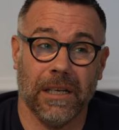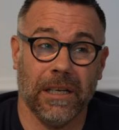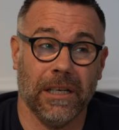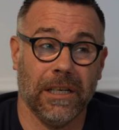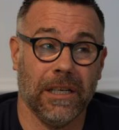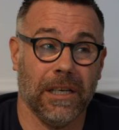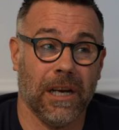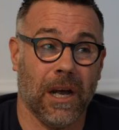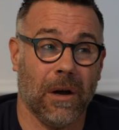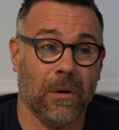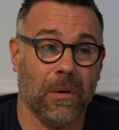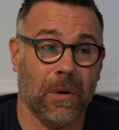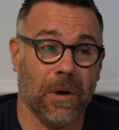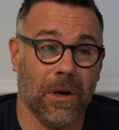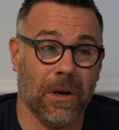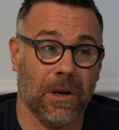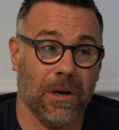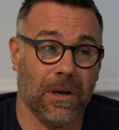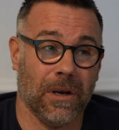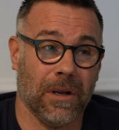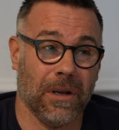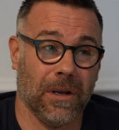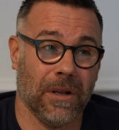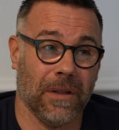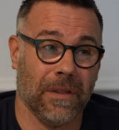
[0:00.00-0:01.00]
you know,
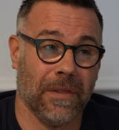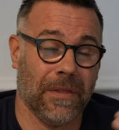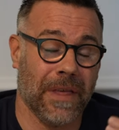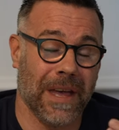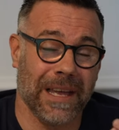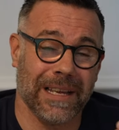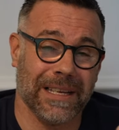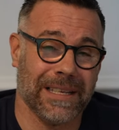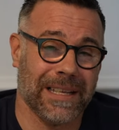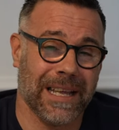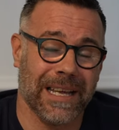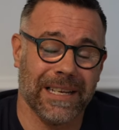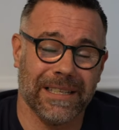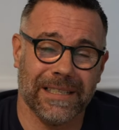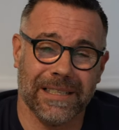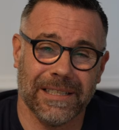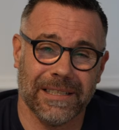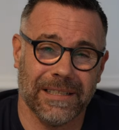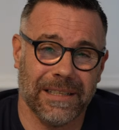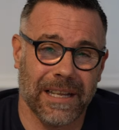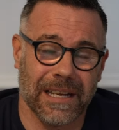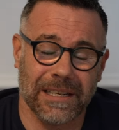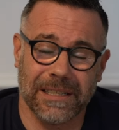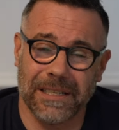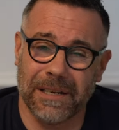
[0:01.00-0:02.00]

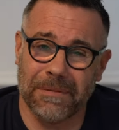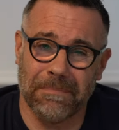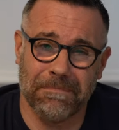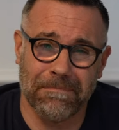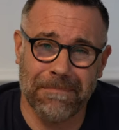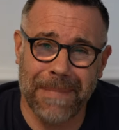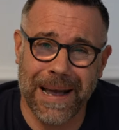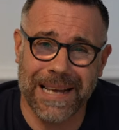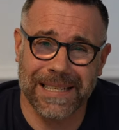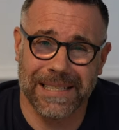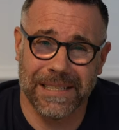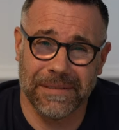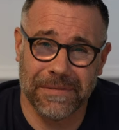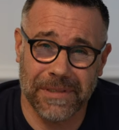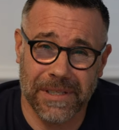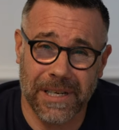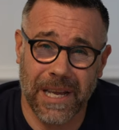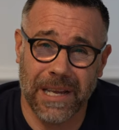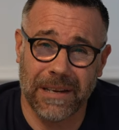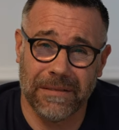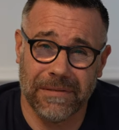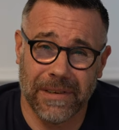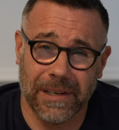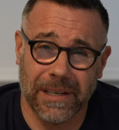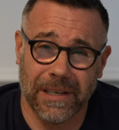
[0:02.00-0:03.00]
that's a massive
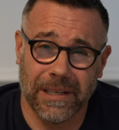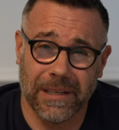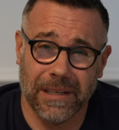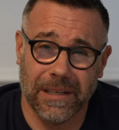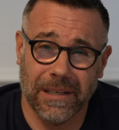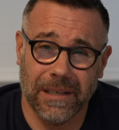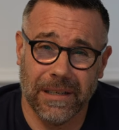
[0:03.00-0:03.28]
saving.